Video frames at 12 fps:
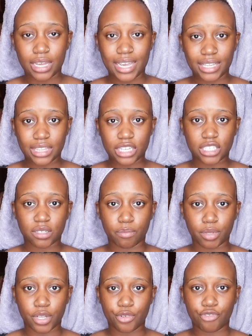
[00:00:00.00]
get this
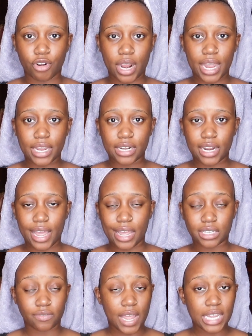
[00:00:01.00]
blow dried
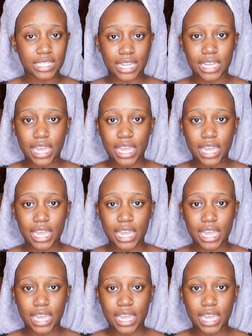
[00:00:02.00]
as fast as